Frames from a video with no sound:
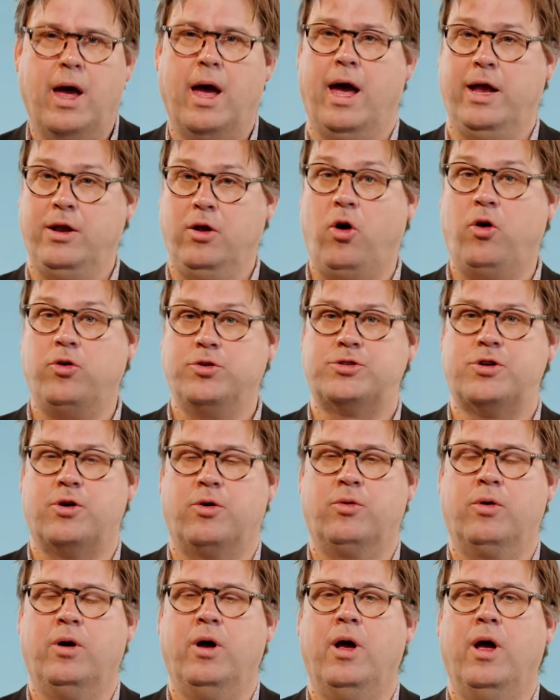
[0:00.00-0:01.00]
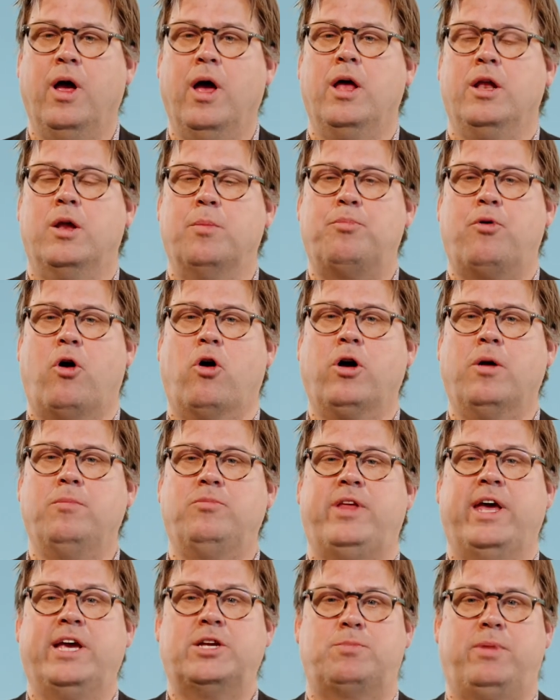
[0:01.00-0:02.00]
And also, the program
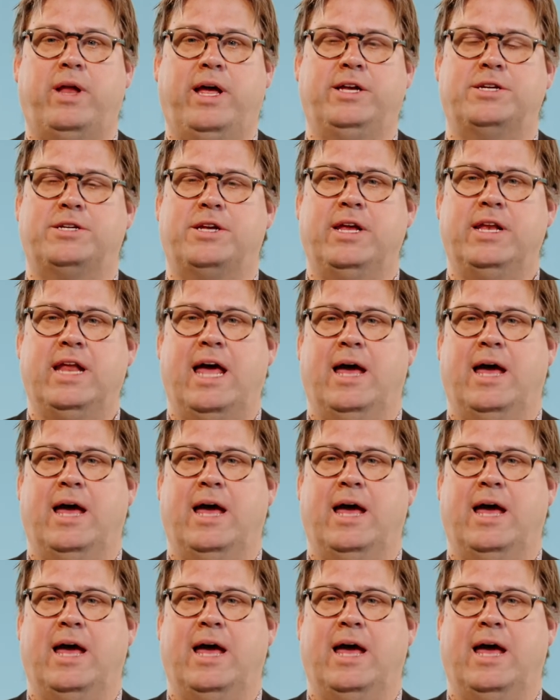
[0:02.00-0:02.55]
takes place in